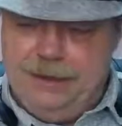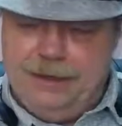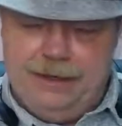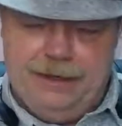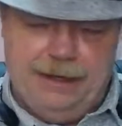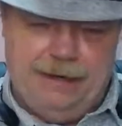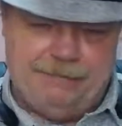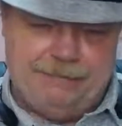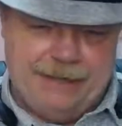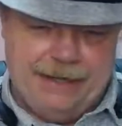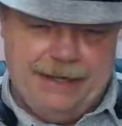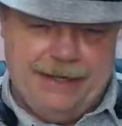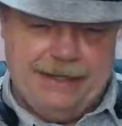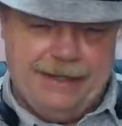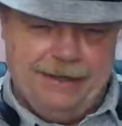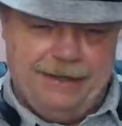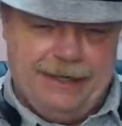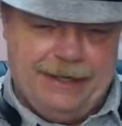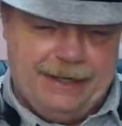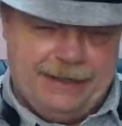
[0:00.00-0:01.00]
I've kind
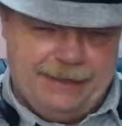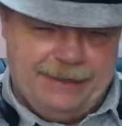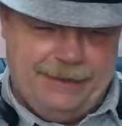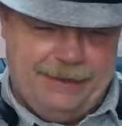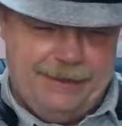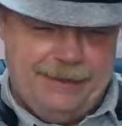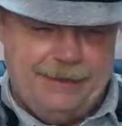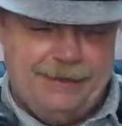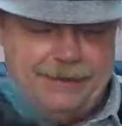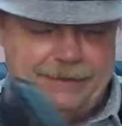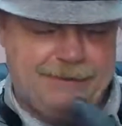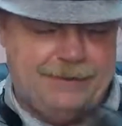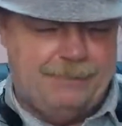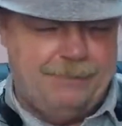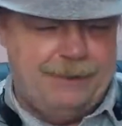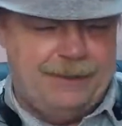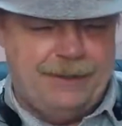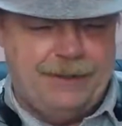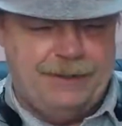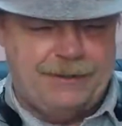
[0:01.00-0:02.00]
of liked these.
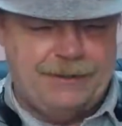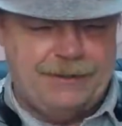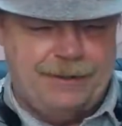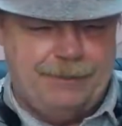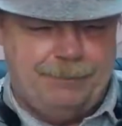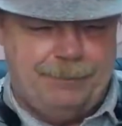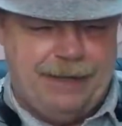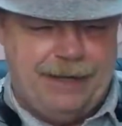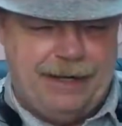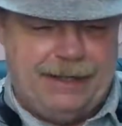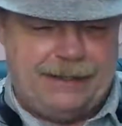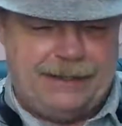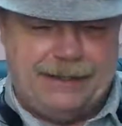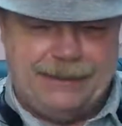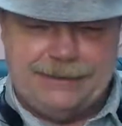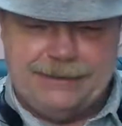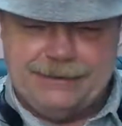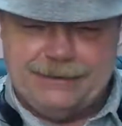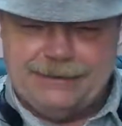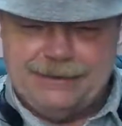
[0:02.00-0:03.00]
And because of the
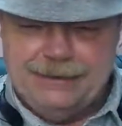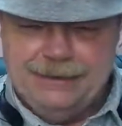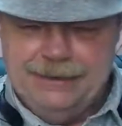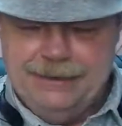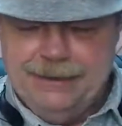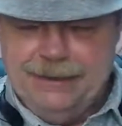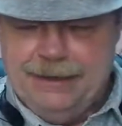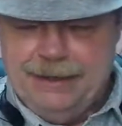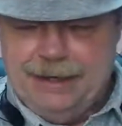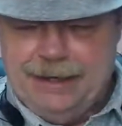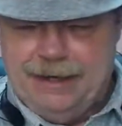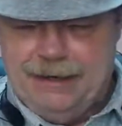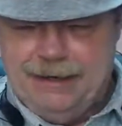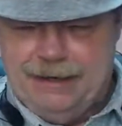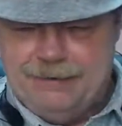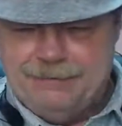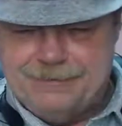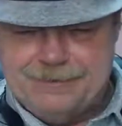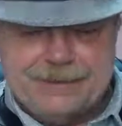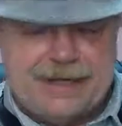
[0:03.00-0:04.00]
pockets,
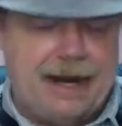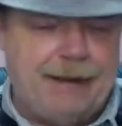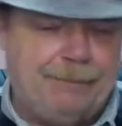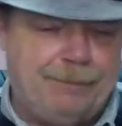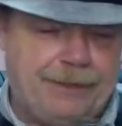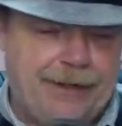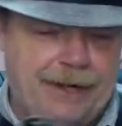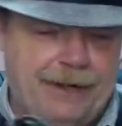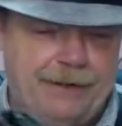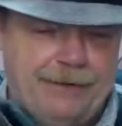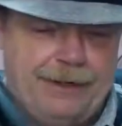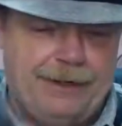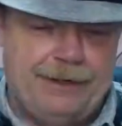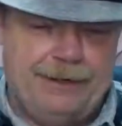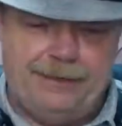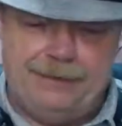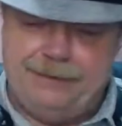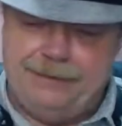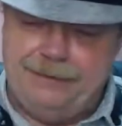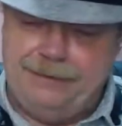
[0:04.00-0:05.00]
I've stopped
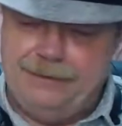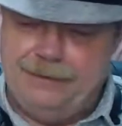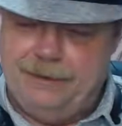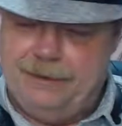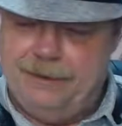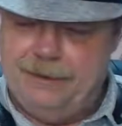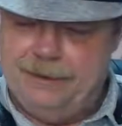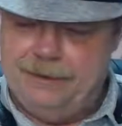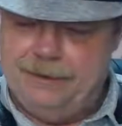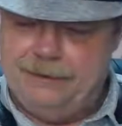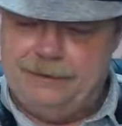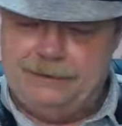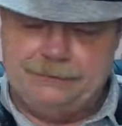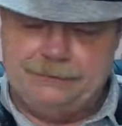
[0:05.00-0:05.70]
carrying a